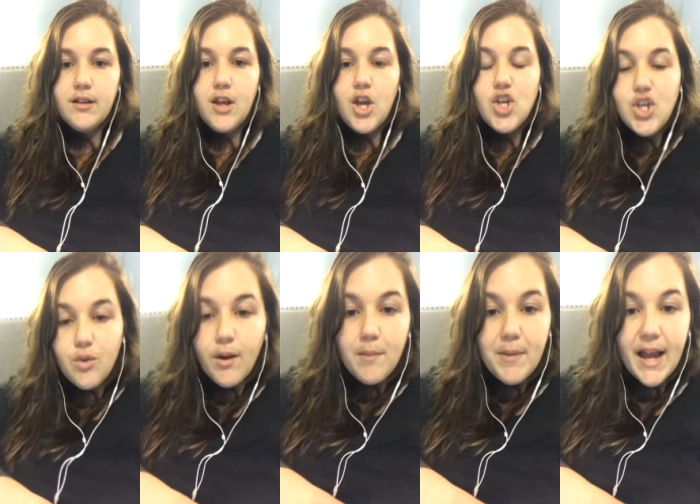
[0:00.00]
You
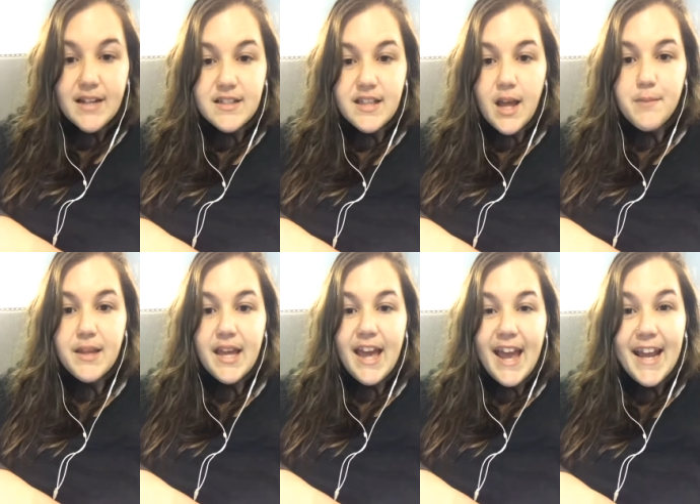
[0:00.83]
write back to them,
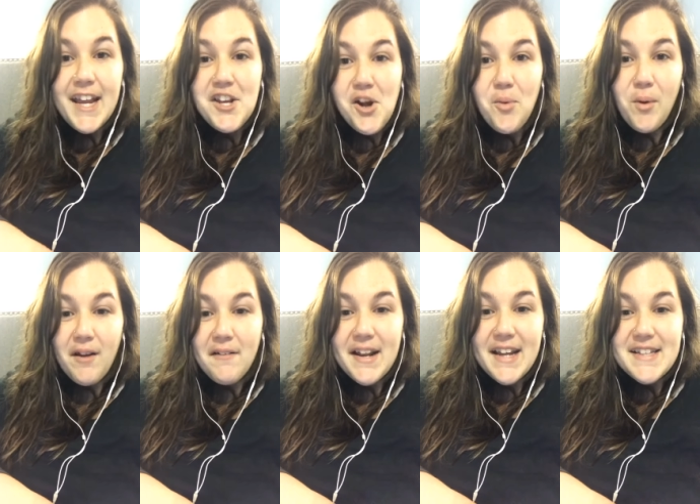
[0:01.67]
hey, no
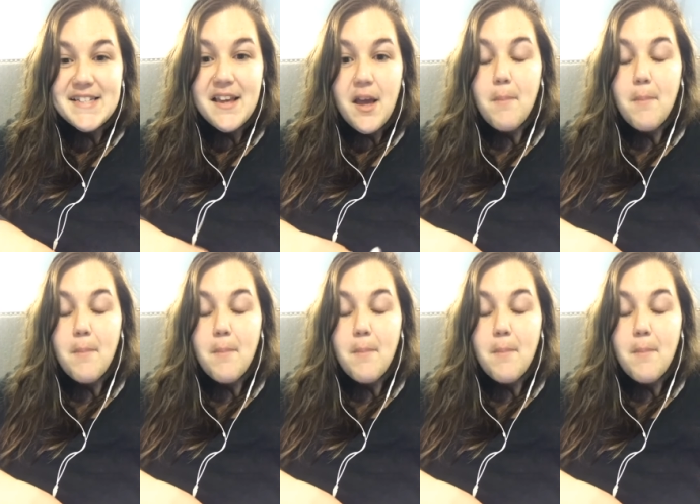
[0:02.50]
worries.